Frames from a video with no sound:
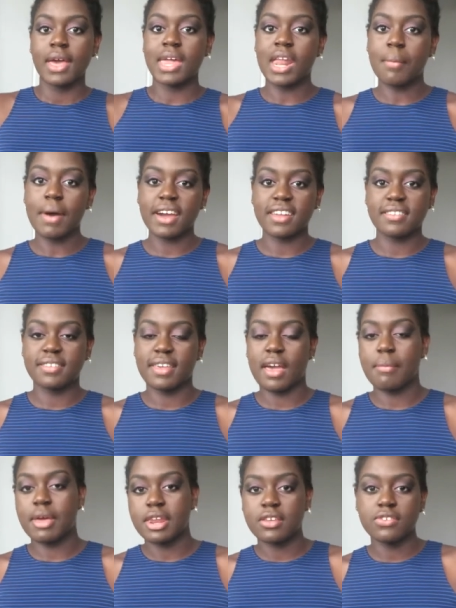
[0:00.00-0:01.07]
And I'm not gonna
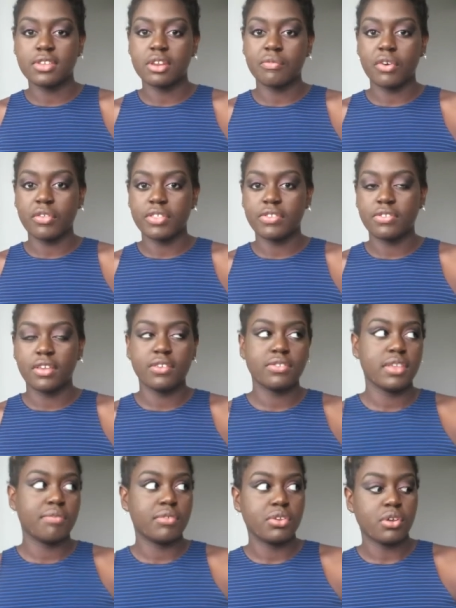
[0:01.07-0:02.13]
say I'm innocent of all these
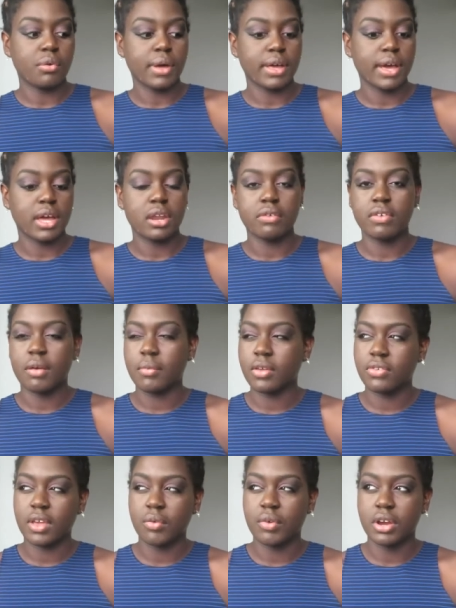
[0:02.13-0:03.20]
things, even though I kind of am
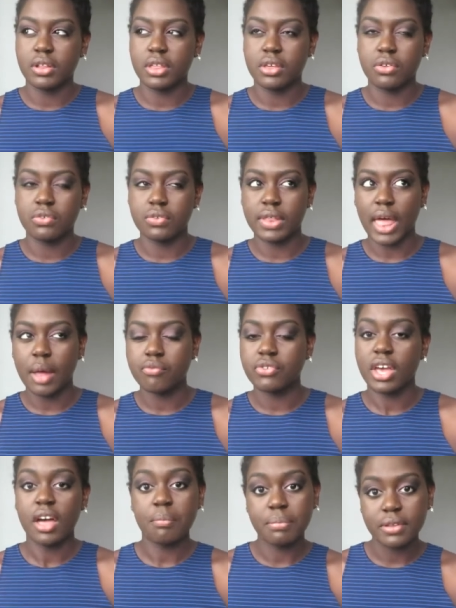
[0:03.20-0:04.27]
because I rarely use
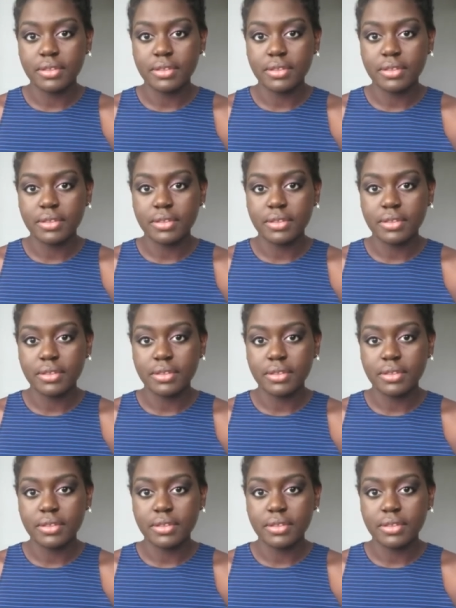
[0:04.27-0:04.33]
Snapchat,